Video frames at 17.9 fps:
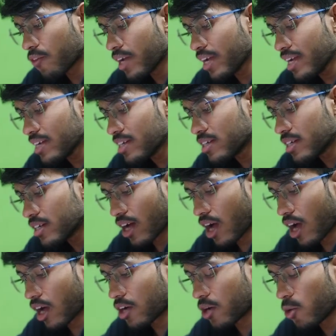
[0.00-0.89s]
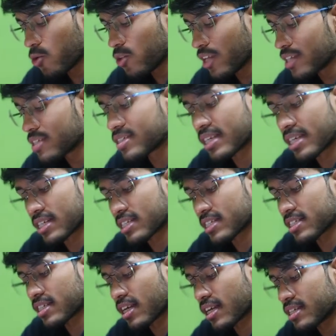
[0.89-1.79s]
we do these
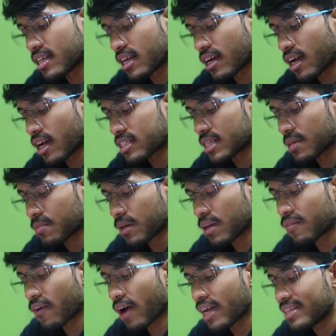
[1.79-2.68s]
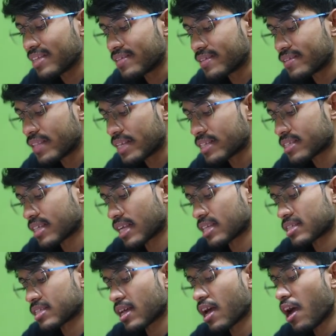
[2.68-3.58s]
things, simplify these
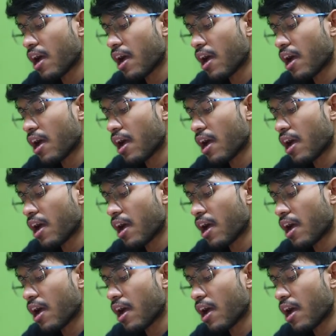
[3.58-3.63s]
things?